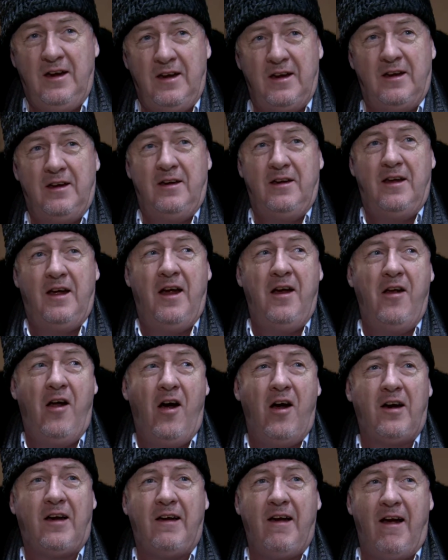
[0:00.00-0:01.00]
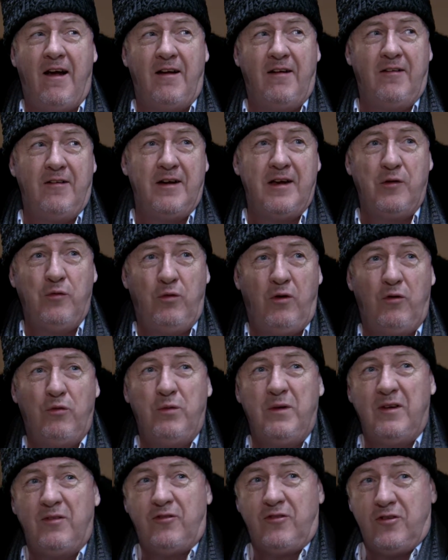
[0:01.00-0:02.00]
in an art gallery
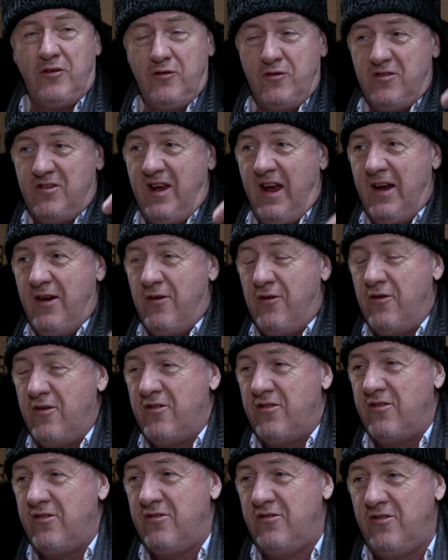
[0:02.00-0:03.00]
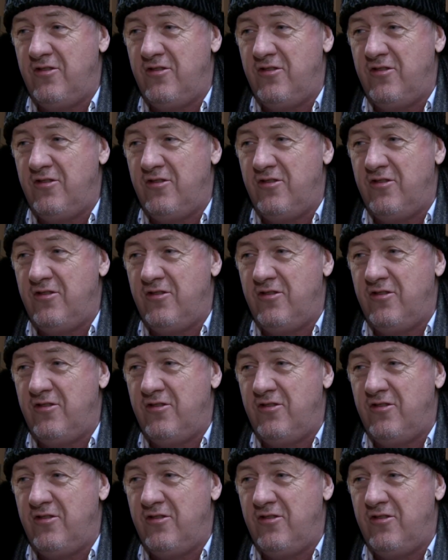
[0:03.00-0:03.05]
where we've two dead horses